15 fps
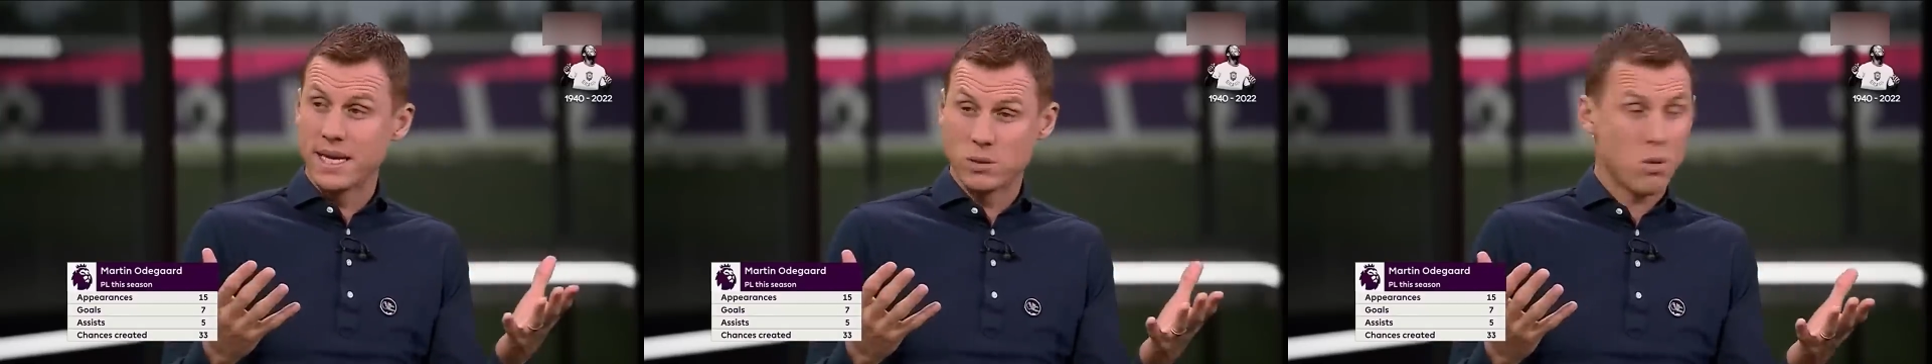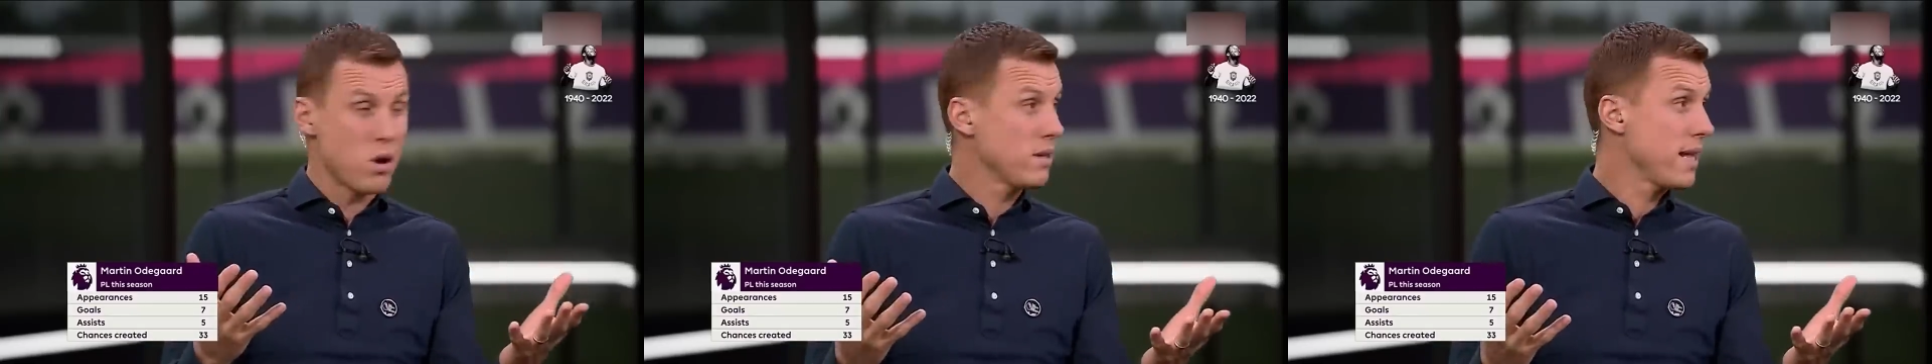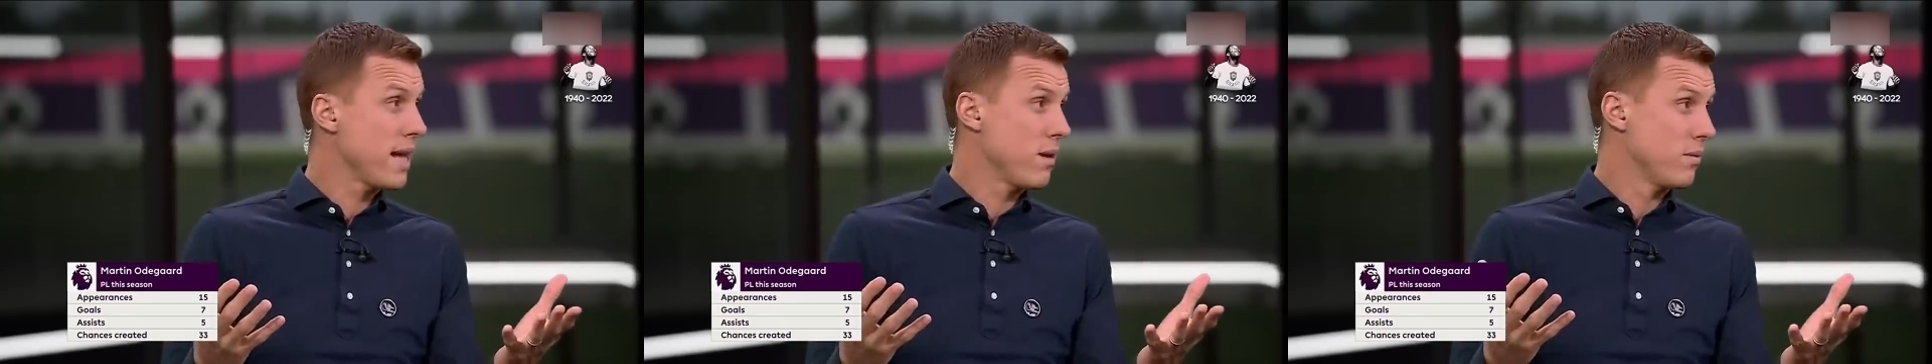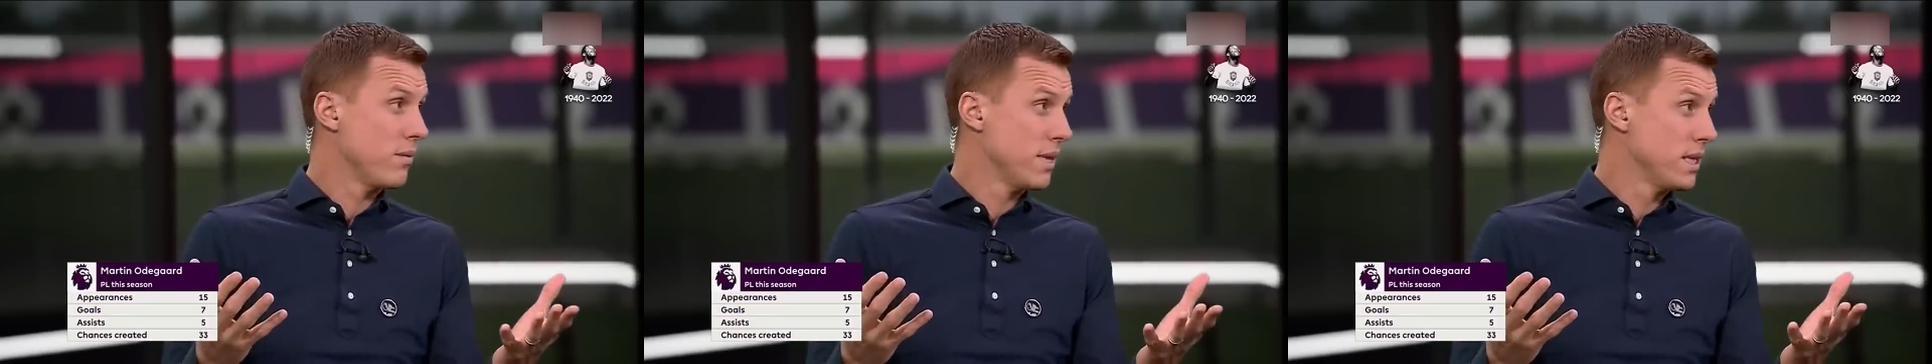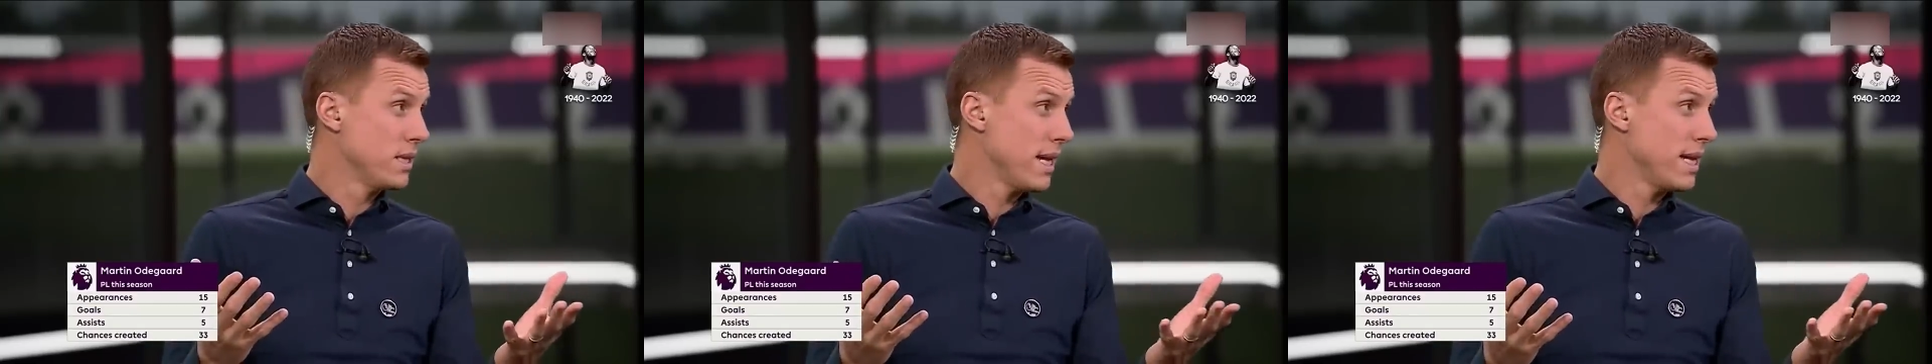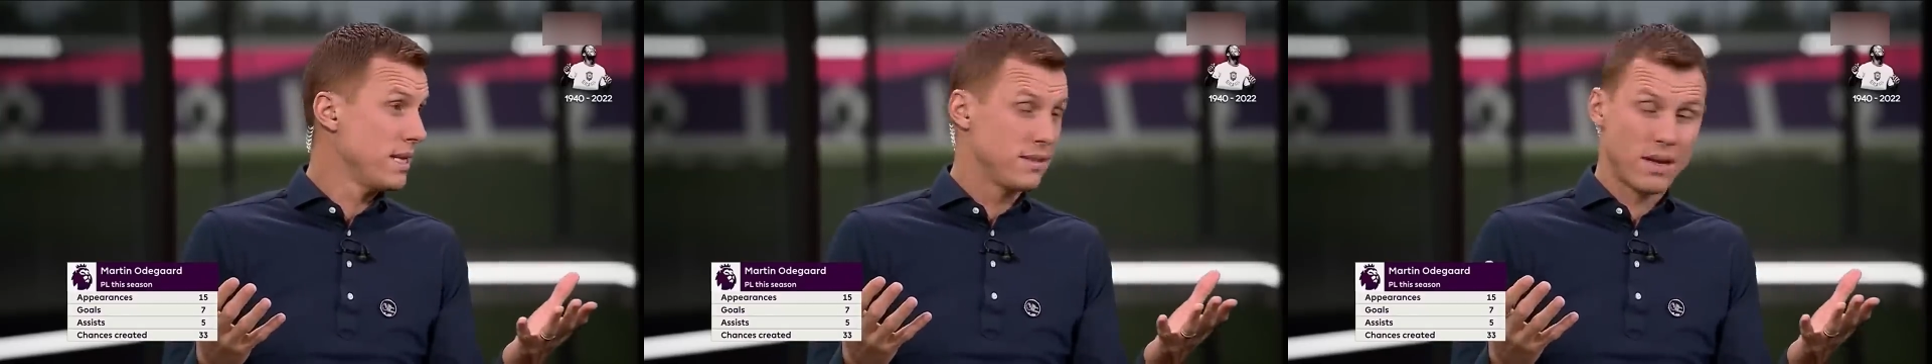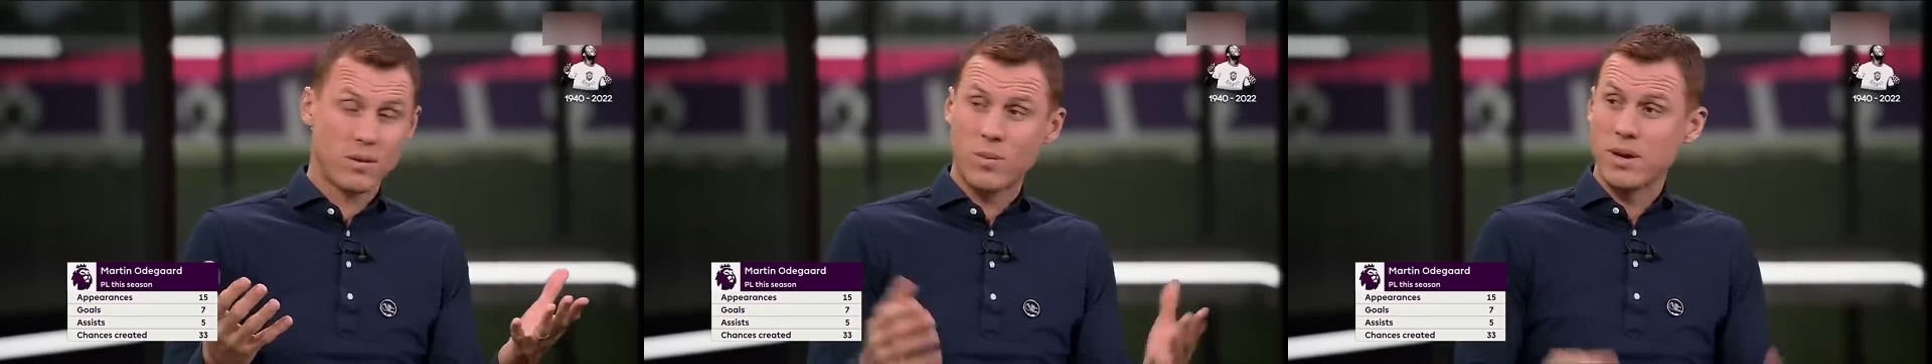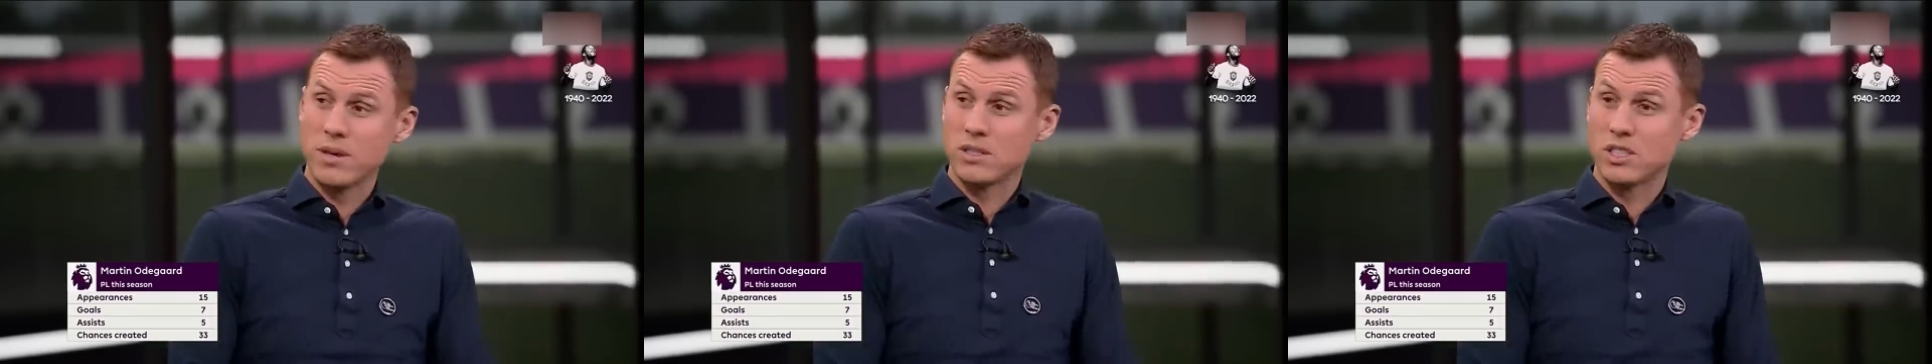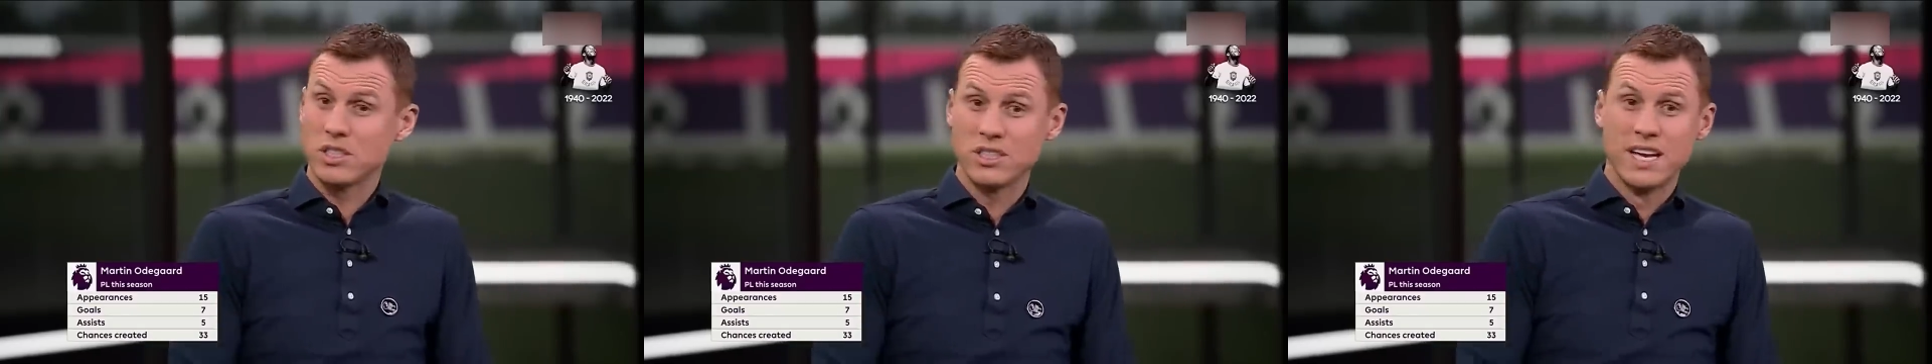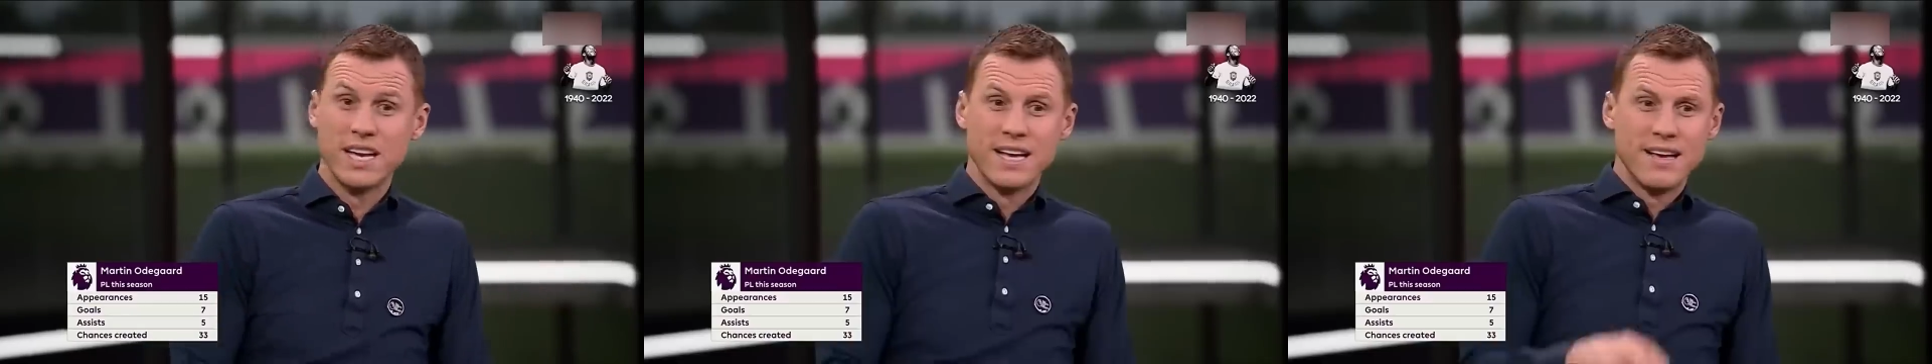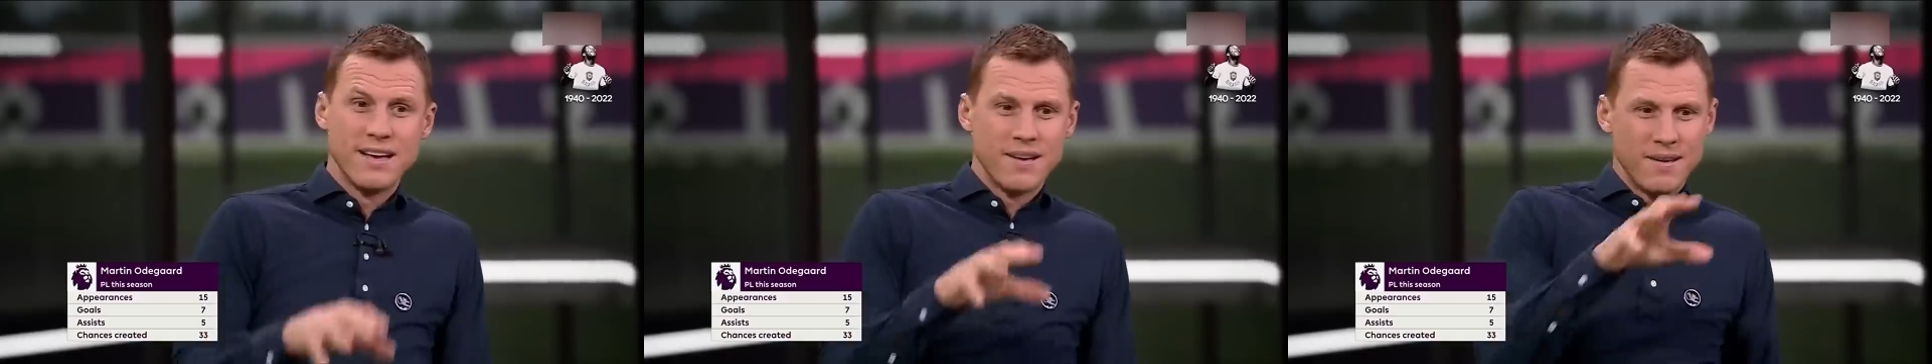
And it's worked out, and it's done wonders, because